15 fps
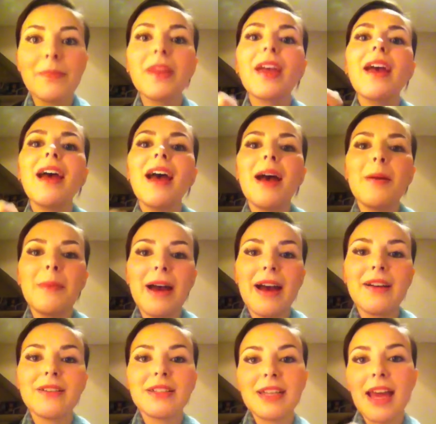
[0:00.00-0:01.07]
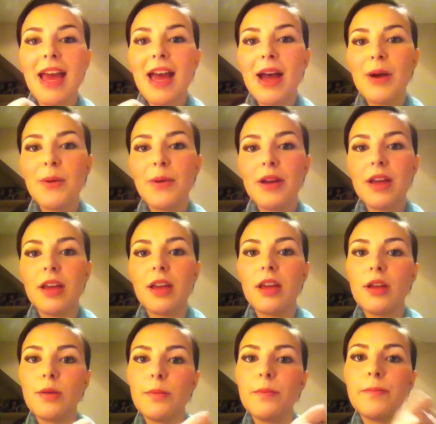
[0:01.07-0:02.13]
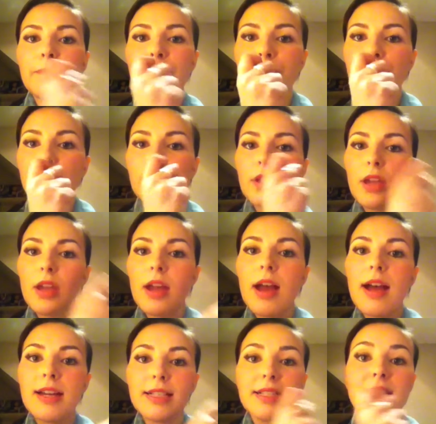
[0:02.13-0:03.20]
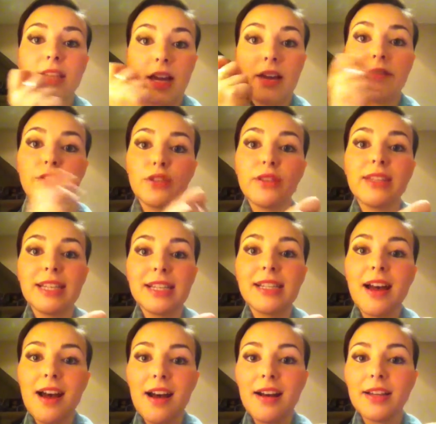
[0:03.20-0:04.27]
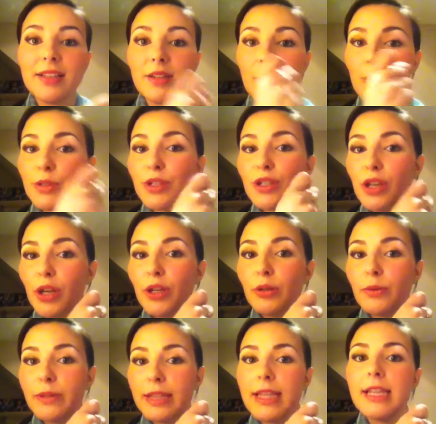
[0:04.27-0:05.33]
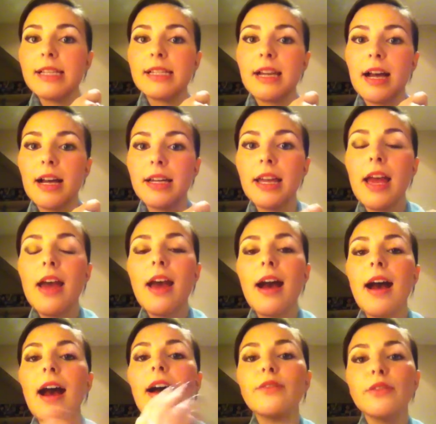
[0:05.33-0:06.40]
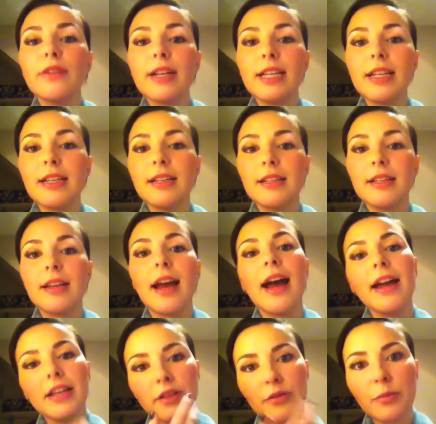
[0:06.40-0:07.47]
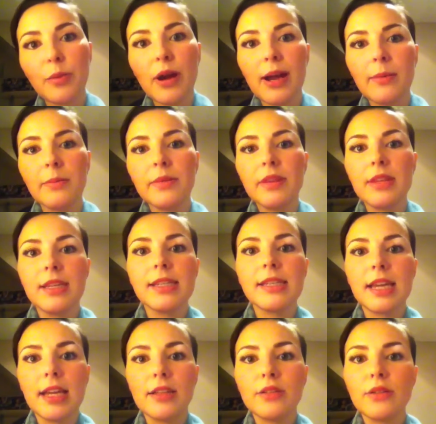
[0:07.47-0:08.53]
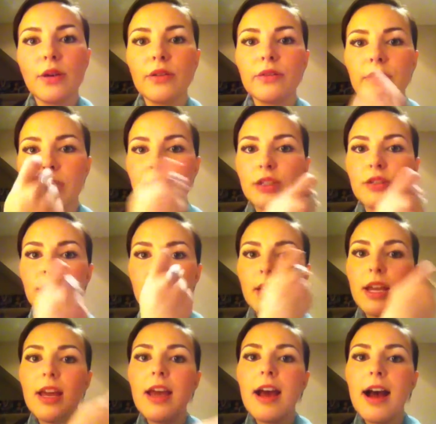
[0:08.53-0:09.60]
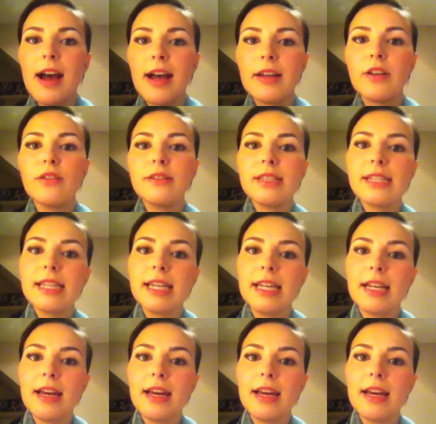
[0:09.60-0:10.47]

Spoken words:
about how I've done this eye. So I'm going to show you with this eye. I have already kind of prepped the skin, so I've already done eye concealer,